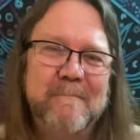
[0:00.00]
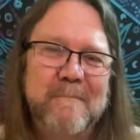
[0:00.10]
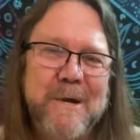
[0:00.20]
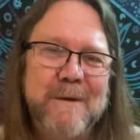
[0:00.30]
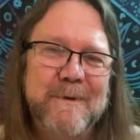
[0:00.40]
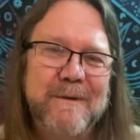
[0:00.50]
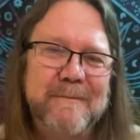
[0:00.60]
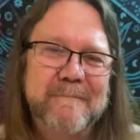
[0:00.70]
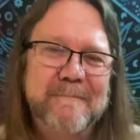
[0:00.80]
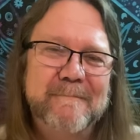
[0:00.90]
Maybe.
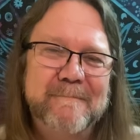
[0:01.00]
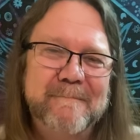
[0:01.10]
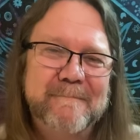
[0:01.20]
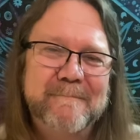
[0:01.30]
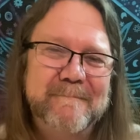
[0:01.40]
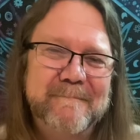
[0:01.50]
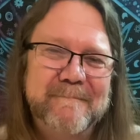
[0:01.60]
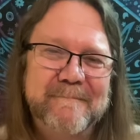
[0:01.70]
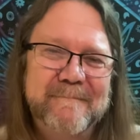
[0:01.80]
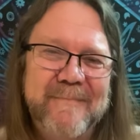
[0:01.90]

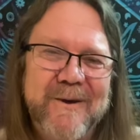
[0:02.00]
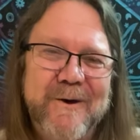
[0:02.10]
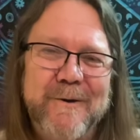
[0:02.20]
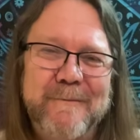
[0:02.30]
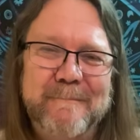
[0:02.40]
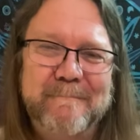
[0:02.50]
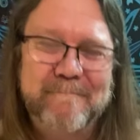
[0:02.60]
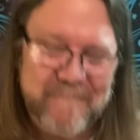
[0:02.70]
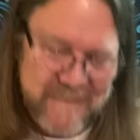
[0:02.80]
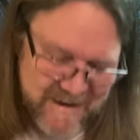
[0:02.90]
Huh.
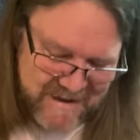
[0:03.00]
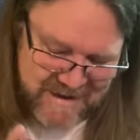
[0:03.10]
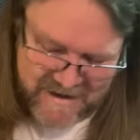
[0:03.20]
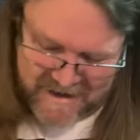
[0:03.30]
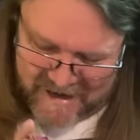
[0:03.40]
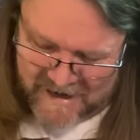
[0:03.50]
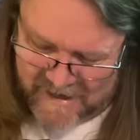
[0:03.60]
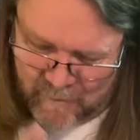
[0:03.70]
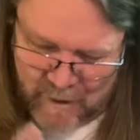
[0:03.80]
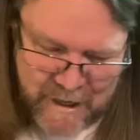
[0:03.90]

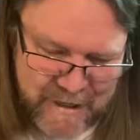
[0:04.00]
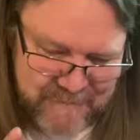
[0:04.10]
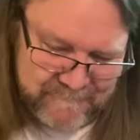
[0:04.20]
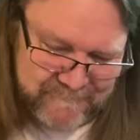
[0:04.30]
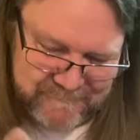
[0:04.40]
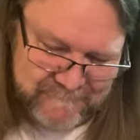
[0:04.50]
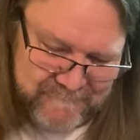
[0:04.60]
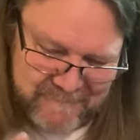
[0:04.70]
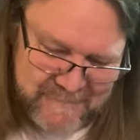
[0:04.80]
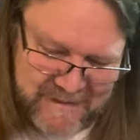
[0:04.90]
Anyway,
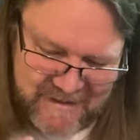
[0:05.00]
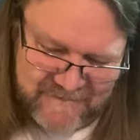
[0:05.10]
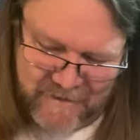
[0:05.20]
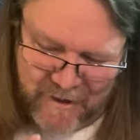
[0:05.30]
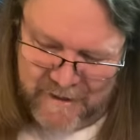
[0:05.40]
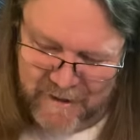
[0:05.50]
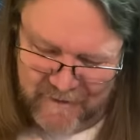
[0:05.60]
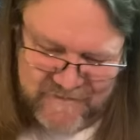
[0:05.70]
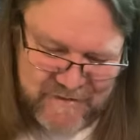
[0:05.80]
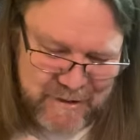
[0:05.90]
it's all a little
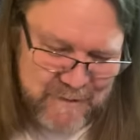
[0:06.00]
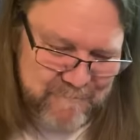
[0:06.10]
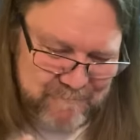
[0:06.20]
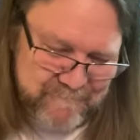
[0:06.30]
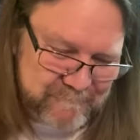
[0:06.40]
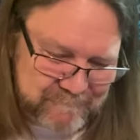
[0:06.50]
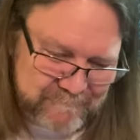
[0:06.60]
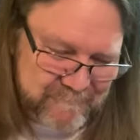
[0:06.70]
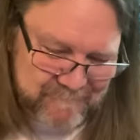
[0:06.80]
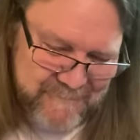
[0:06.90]
deep.
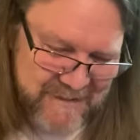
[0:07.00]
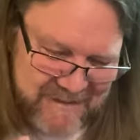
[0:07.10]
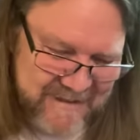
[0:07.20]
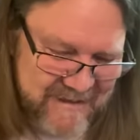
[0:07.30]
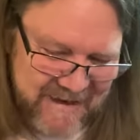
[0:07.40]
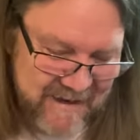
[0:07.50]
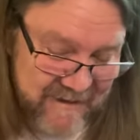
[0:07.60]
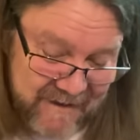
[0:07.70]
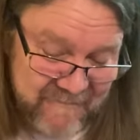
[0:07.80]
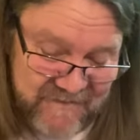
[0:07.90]

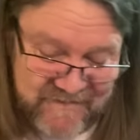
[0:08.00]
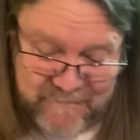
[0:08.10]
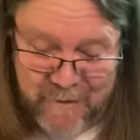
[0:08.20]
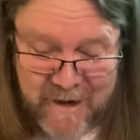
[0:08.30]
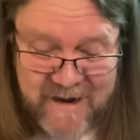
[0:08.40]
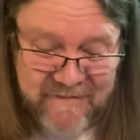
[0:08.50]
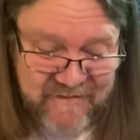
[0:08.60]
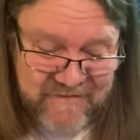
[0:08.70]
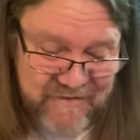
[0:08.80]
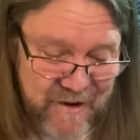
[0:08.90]
love the spread, the
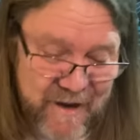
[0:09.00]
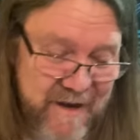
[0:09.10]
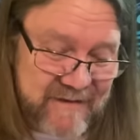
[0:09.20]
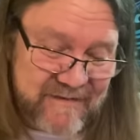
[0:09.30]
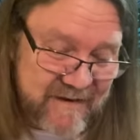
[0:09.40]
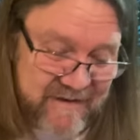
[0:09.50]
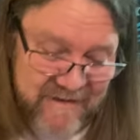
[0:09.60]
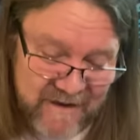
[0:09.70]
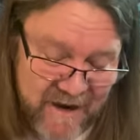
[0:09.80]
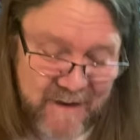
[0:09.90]
sun, ten of
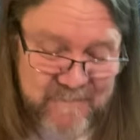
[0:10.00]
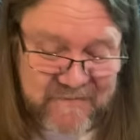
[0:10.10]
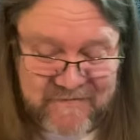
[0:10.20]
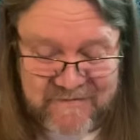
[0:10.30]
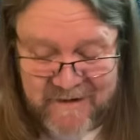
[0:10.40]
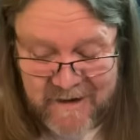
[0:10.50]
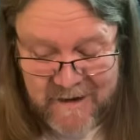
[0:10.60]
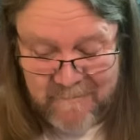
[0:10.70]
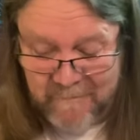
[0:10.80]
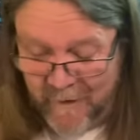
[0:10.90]
cups.
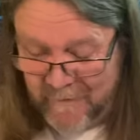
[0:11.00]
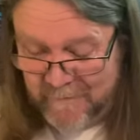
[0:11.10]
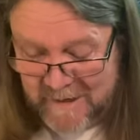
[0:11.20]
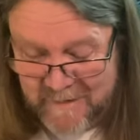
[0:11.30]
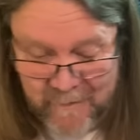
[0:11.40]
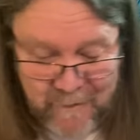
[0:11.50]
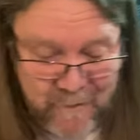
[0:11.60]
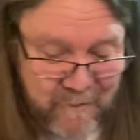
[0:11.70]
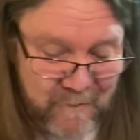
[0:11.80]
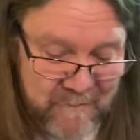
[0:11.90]
Both
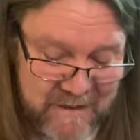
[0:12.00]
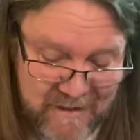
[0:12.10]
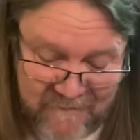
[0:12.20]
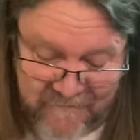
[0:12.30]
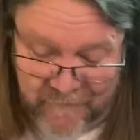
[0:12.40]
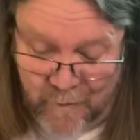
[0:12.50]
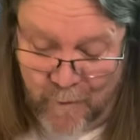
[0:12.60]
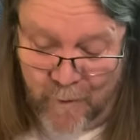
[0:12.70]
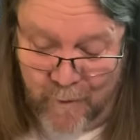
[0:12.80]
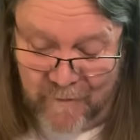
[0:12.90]
people being the
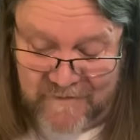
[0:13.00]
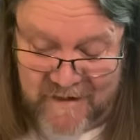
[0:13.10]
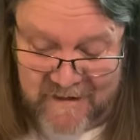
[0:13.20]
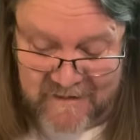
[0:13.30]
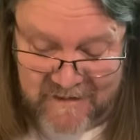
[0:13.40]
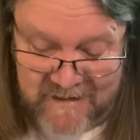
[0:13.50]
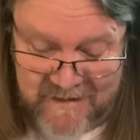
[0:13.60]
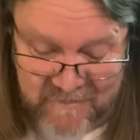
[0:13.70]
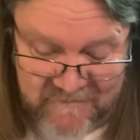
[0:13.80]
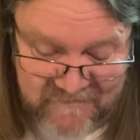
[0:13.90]
fool, taking the
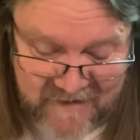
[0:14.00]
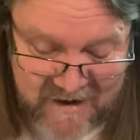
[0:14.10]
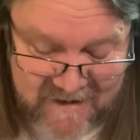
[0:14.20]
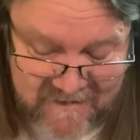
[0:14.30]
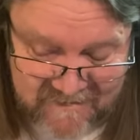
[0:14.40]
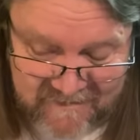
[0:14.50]
leap of faith.